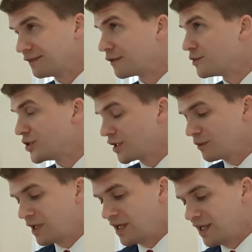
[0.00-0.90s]
and from
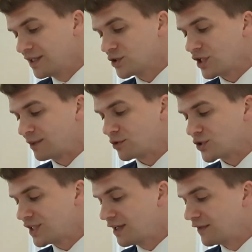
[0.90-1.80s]
Jeremiah chapter
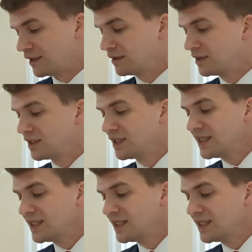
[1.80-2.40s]
7.